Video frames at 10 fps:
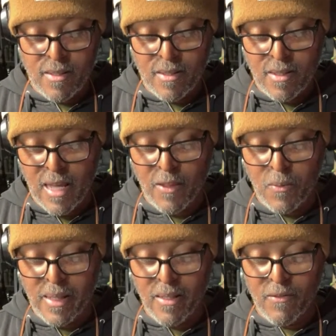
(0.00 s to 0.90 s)
leather
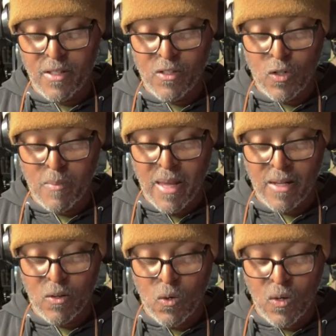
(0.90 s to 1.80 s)
wheel of the Tormek,
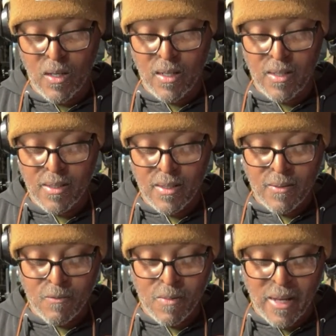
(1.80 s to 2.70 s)
or
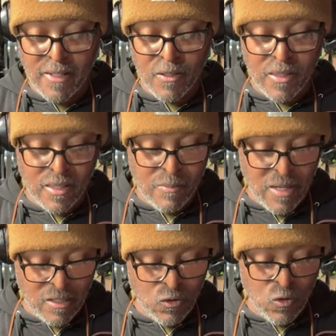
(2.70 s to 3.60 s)
we might do it on the
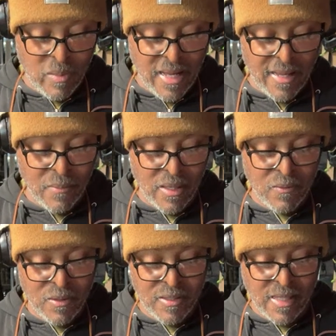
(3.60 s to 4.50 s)
buck tool behind me.
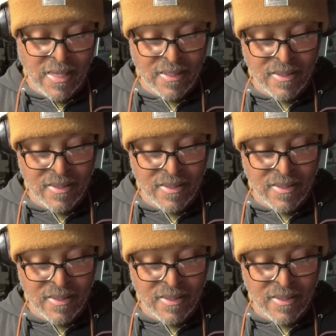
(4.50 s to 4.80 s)
We'll see.